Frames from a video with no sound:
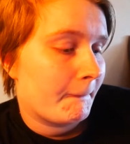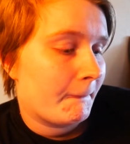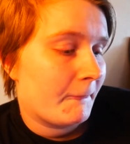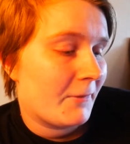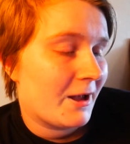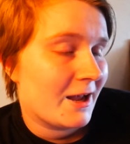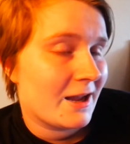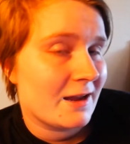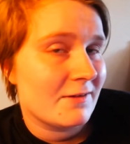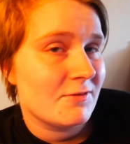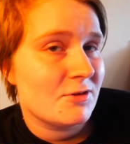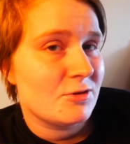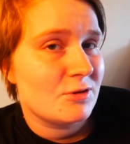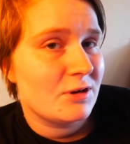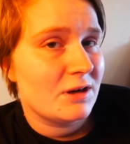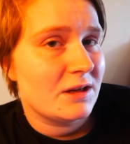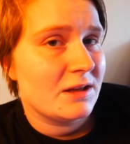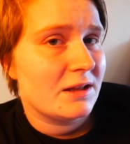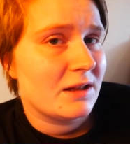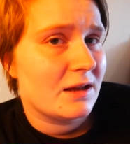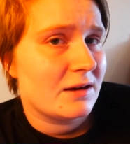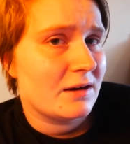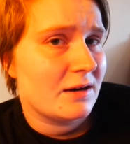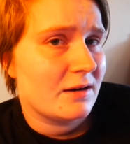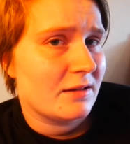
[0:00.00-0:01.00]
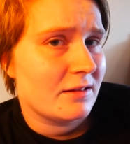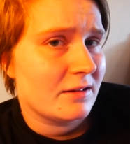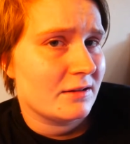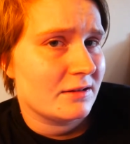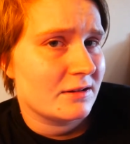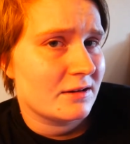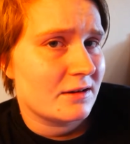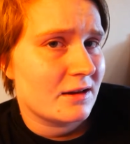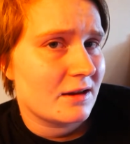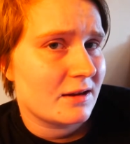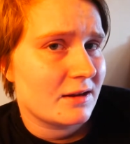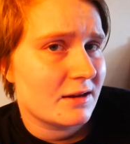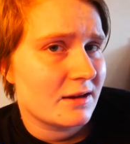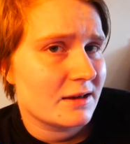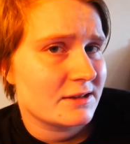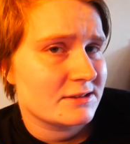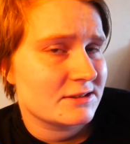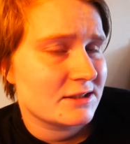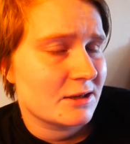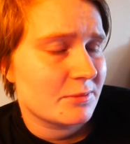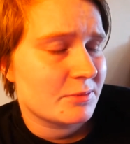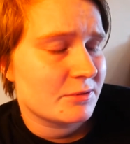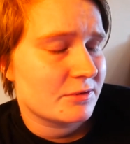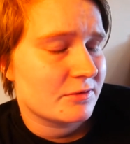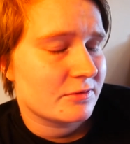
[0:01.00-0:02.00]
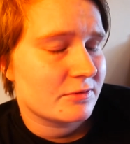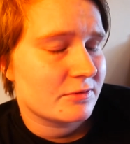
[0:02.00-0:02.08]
I haven't really done anything today except